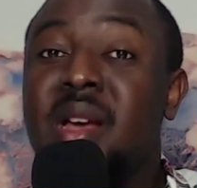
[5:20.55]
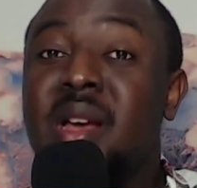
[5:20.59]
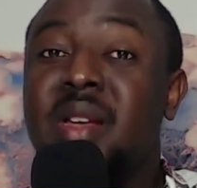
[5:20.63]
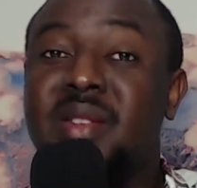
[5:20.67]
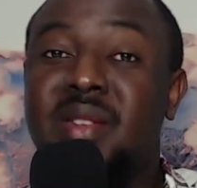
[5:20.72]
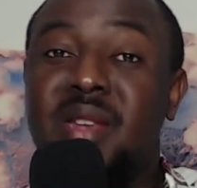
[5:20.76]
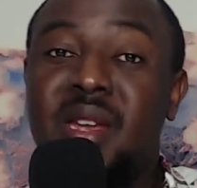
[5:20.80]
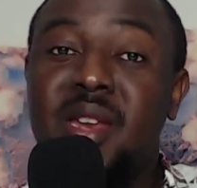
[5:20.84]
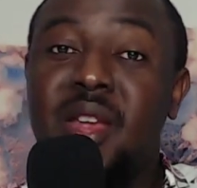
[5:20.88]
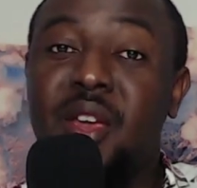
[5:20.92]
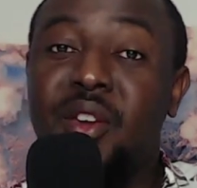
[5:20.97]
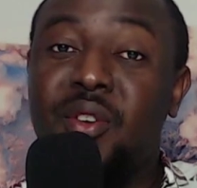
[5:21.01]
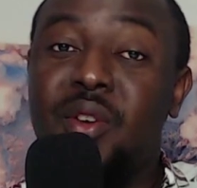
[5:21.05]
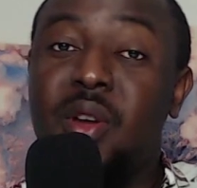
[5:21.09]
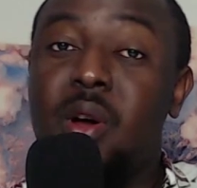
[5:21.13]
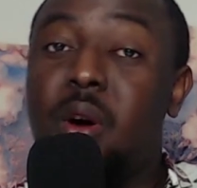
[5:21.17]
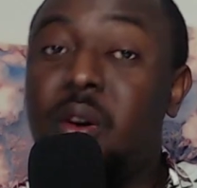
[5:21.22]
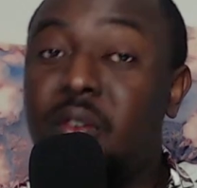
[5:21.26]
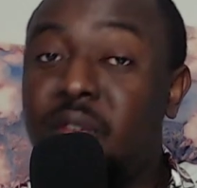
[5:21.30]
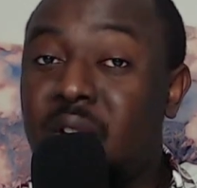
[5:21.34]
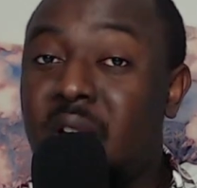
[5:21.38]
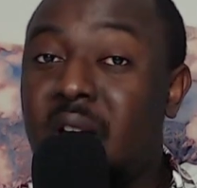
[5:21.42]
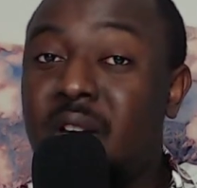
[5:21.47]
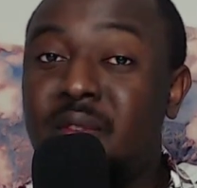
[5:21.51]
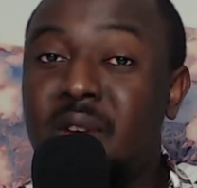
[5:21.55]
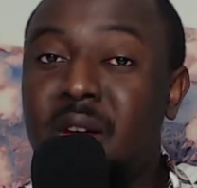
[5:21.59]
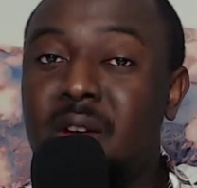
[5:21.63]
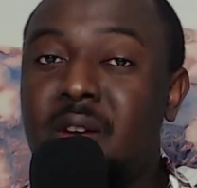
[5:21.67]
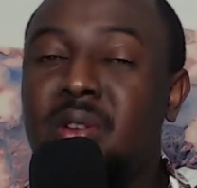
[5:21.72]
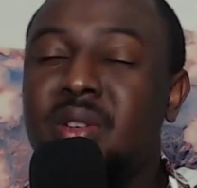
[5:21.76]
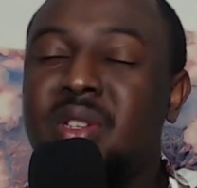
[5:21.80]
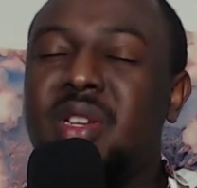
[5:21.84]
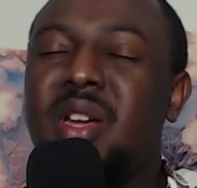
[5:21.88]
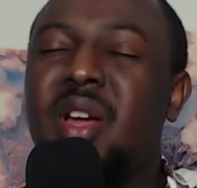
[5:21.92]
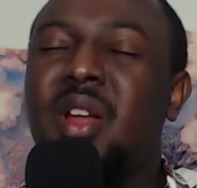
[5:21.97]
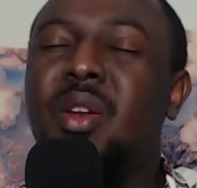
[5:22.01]
Say the share of Fiverr,
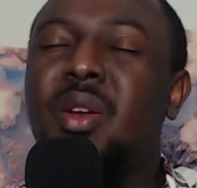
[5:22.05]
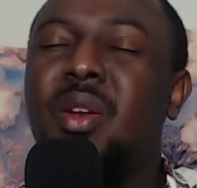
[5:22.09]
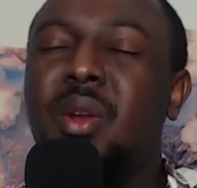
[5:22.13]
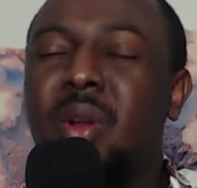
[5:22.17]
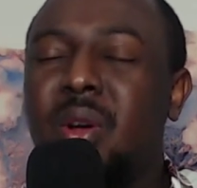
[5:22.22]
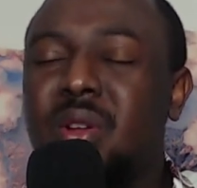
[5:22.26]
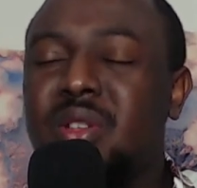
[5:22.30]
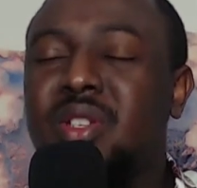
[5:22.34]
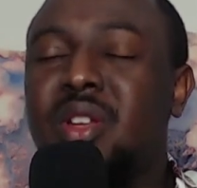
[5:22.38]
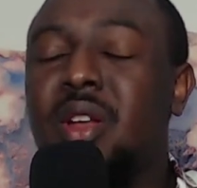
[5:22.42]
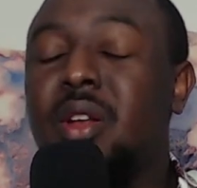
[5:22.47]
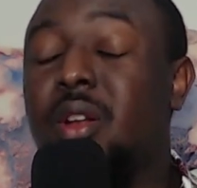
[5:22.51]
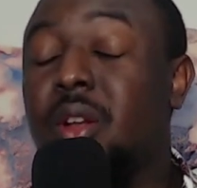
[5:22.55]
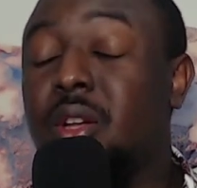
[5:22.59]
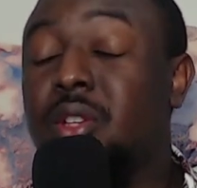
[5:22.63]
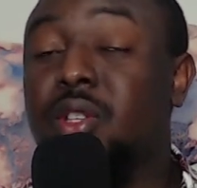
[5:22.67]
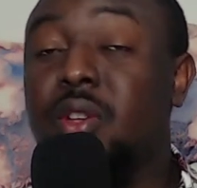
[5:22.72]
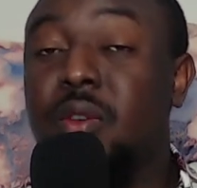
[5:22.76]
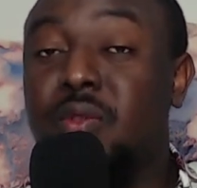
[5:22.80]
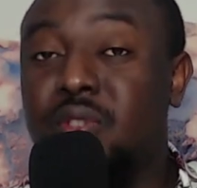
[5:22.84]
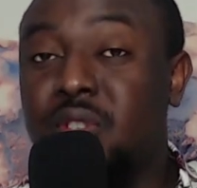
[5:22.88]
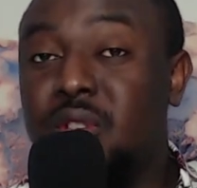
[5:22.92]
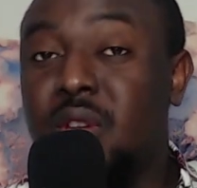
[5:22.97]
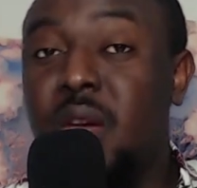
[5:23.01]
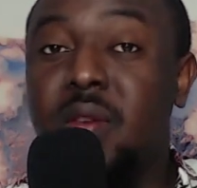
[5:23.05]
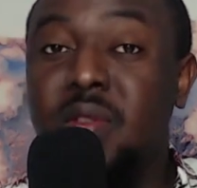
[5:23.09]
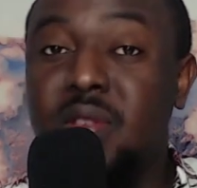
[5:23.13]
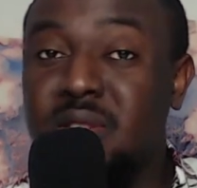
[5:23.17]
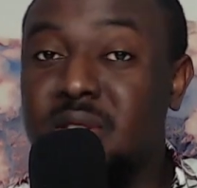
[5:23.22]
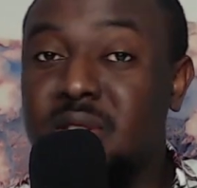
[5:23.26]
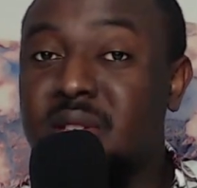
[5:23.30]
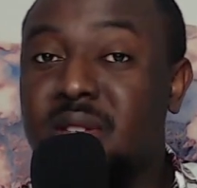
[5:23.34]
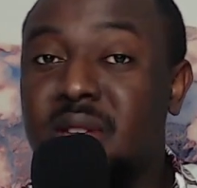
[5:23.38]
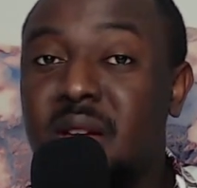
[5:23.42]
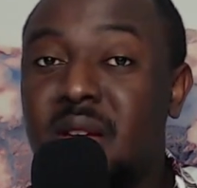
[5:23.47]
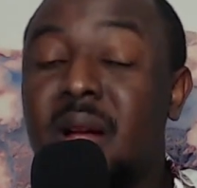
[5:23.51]
and there are lots and lots of
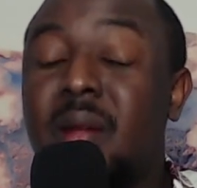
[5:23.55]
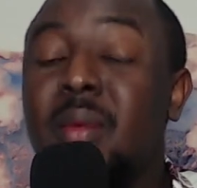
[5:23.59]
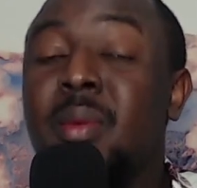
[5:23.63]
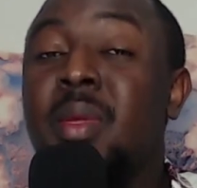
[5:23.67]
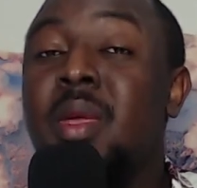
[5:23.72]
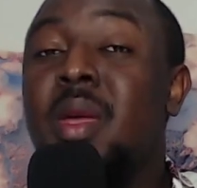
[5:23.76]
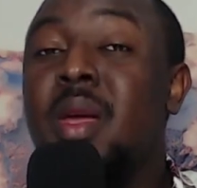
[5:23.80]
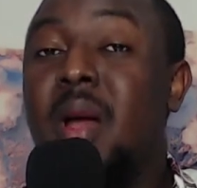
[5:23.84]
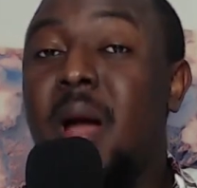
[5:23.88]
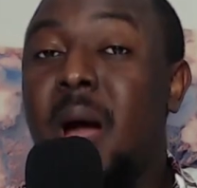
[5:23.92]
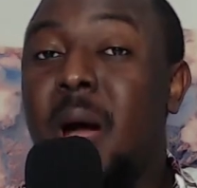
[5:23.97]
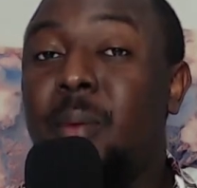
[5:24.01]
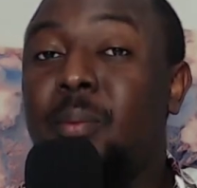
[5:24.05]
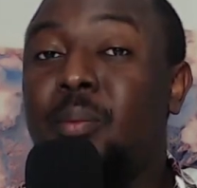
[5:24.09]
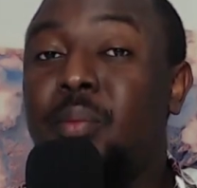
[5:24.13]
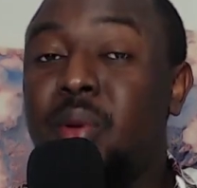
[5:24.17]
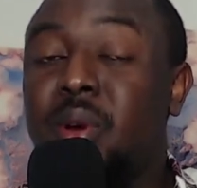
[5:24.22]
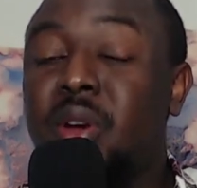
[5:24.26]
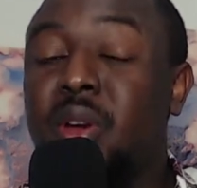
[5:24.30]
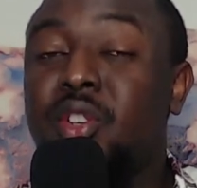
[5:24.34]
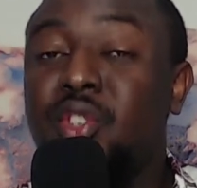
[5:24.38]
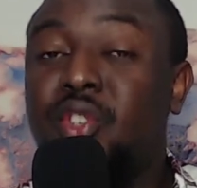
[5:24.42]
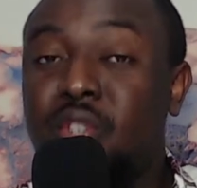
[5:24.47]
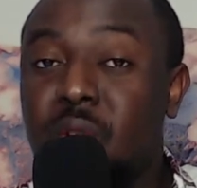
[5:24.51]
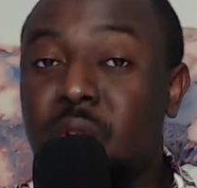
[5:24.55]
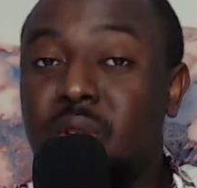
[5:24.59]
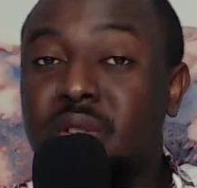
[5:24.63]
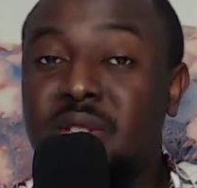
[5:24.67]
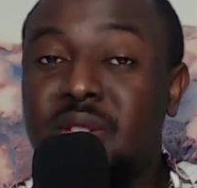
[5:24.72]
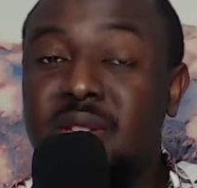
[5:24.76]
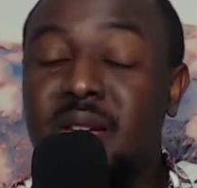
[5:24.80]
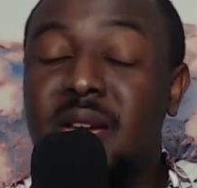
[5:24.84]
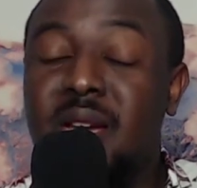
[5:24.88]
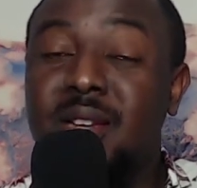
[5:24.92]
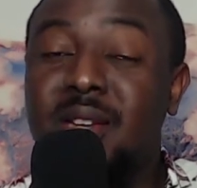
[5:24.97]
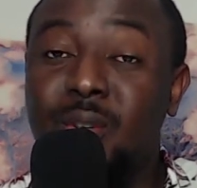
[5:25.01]
services. I'm pretty sure,
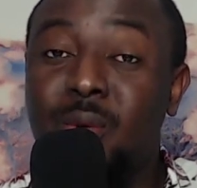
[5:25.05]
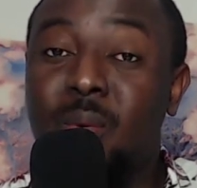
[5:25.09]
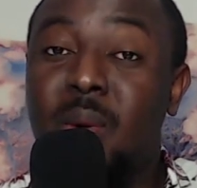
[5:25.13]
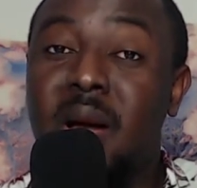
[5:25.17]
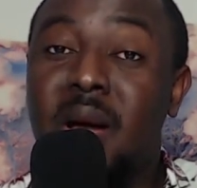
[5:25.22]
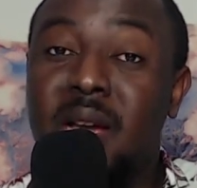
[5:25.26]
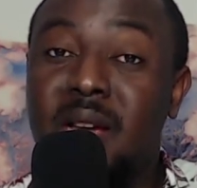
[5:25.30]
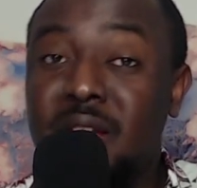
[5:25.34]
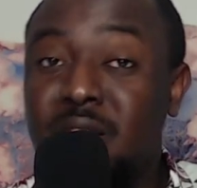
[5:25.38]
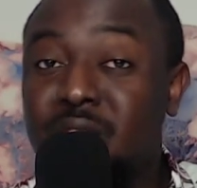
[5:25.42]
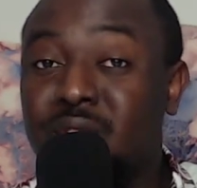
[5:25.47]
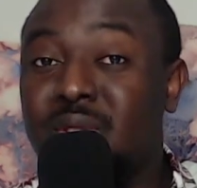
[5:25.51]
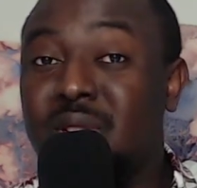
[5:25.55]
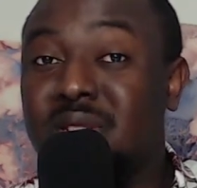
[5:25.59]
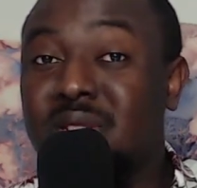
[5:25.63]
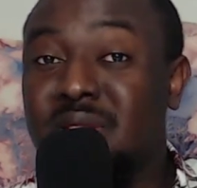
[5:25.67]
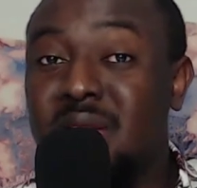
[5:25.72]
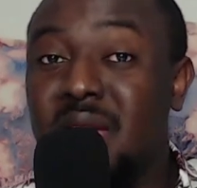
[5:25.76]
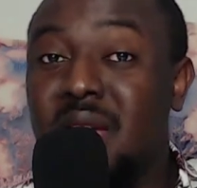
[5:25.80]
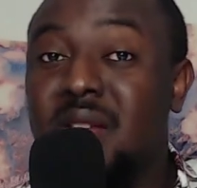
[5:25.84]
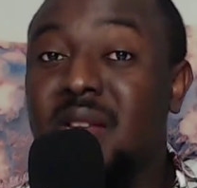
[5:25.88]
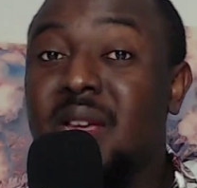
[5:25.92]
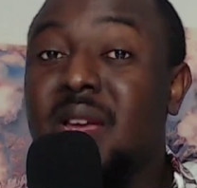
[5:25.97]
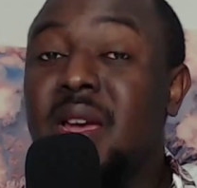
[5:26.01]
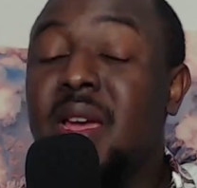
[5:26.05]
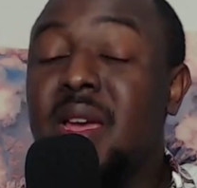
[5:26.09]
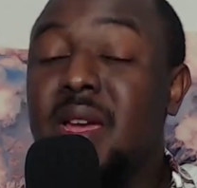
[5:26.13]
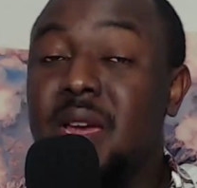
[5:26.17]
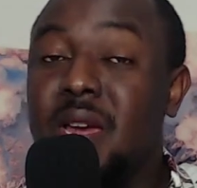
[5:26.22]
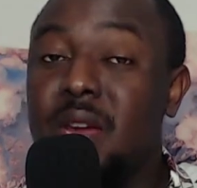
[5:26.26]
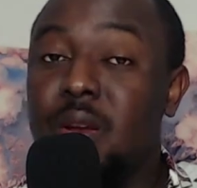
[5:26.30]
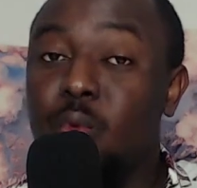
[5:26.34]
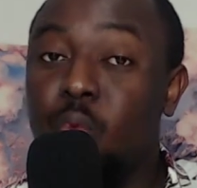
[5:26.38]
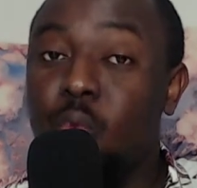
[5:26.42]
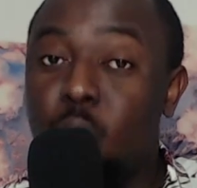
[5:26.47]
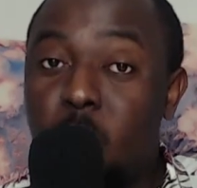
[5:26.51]
say you are interested
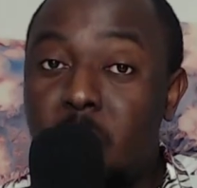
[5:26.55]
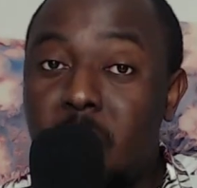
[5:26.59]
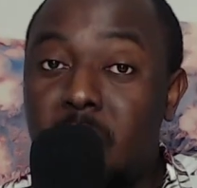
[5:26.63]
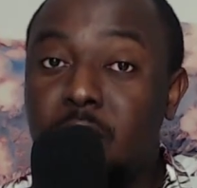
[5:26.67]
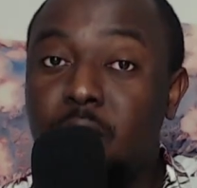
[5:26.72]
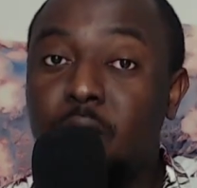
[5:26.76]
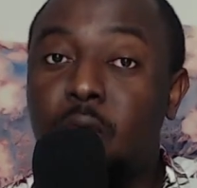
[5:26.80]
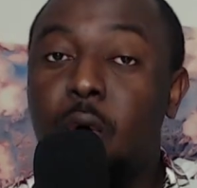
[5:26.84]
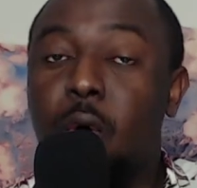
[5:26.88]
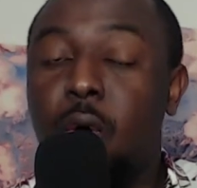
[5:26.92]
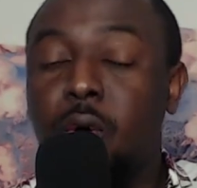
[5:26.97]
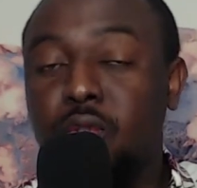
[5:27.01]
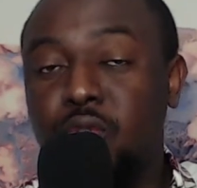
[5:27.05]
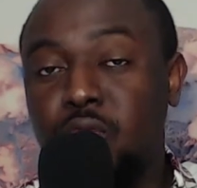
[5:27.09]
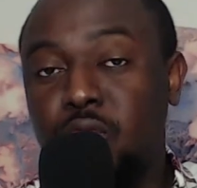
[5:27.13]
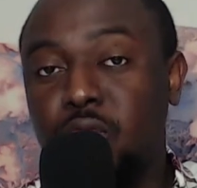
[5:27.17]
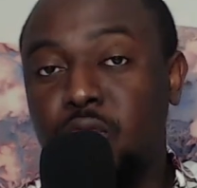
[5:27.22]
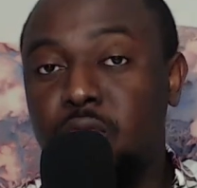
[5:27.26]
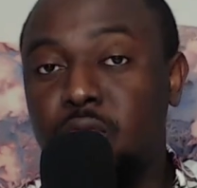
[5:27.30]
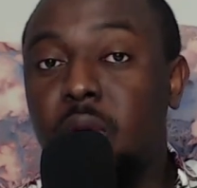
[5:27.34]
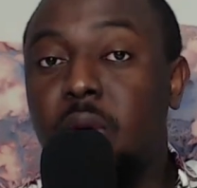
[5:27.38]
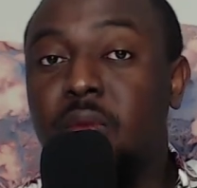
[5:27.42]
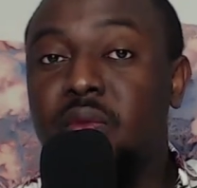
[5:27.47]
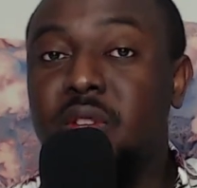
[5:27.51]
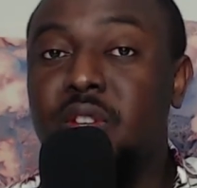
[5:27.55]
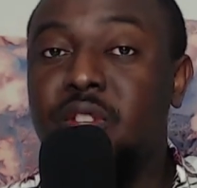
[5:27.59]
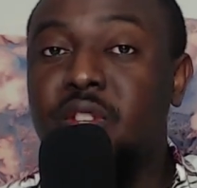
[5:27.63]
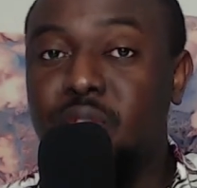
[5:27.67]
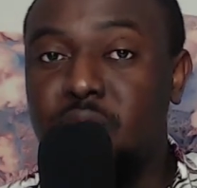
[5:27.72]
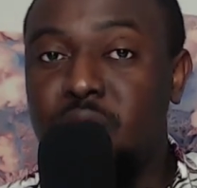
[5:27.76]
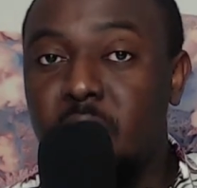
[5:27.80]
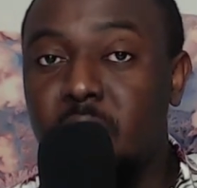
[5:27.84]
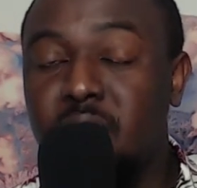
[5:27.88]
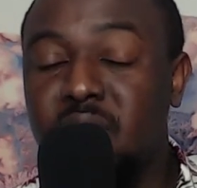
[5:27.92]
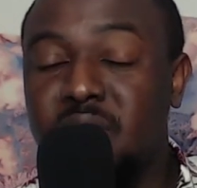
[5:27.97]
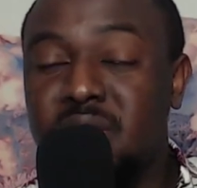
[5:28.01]
in one or two of these
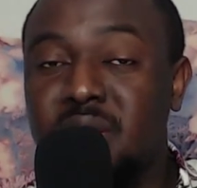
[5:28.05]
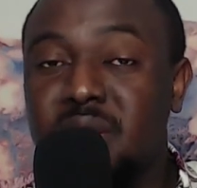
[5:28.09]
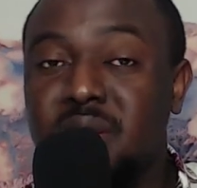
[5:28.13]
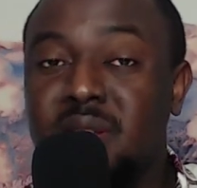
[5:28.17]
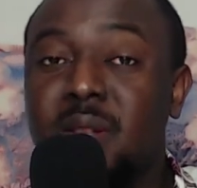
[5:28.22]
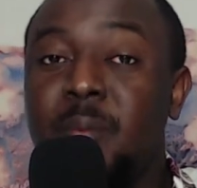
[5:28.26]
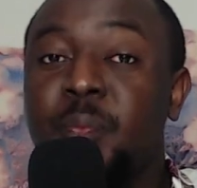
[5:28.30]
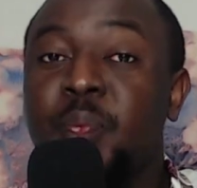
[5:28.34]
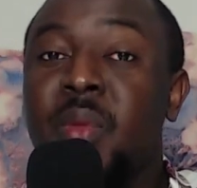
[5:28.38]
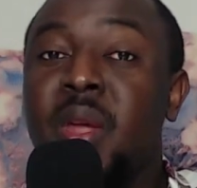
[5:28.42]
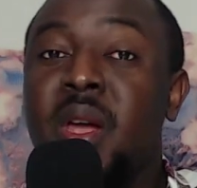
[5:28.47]
services.